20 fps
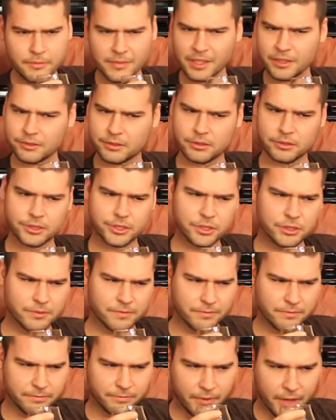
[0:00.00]
So it's just
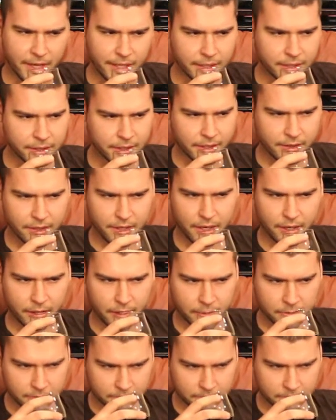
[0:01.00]
vaguely there,